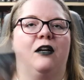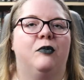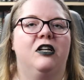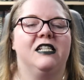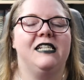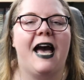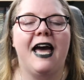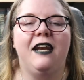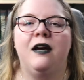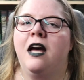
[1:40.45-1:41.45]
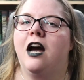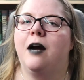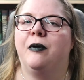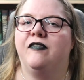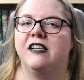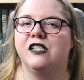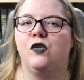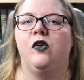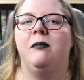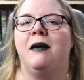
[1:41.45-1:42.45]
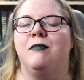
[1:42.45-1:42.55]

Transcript: They're book 10, A Perfect Storm,